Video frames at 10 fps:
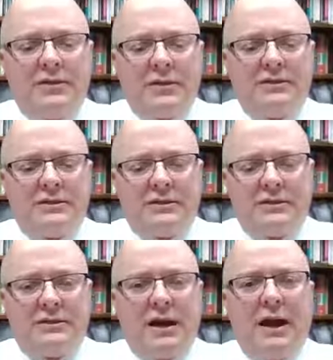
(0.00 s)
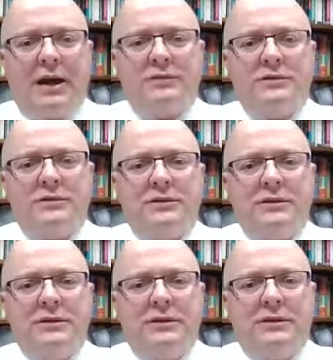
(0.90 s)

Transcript: But Jesus stops